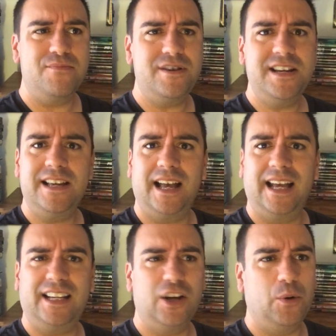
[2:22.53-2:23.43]
Pretty,
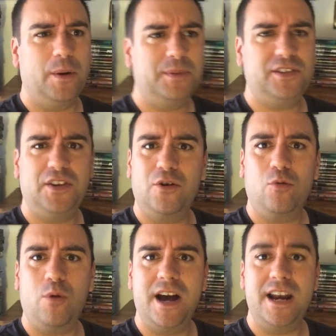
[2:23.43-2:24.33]
like, you know, obscure
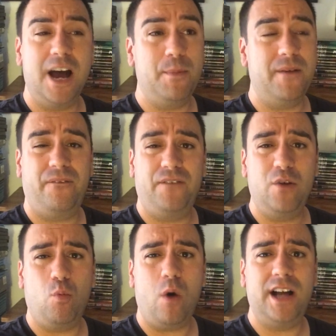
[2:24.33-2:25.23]
one, but
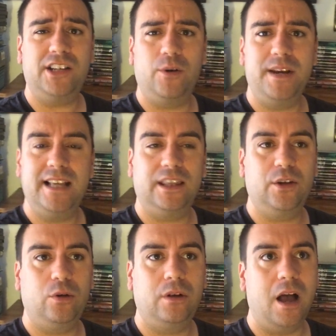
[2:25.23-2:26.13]
fun watch though. Neat
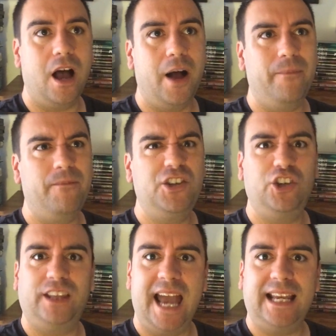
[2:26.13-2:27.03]
little
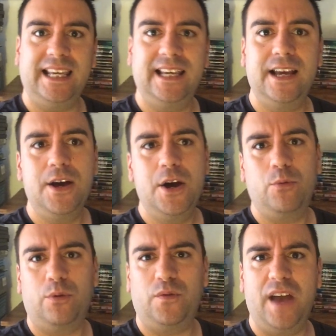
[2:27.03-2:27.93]
vigilante
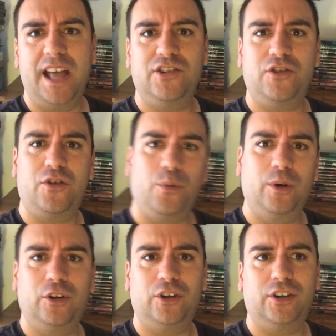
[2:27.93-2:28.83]
revenge
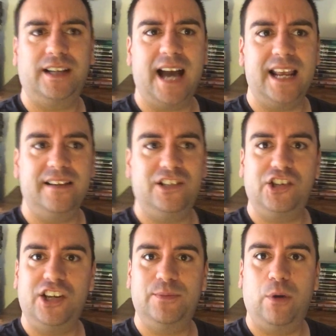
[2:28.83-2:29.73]
thriller kind of
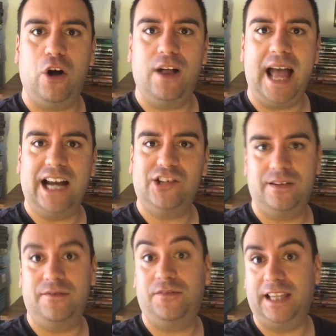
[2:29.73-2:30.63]
cheeseball
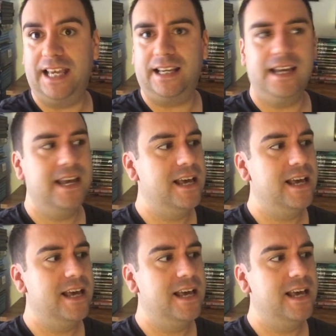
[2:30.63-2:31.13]
action flick.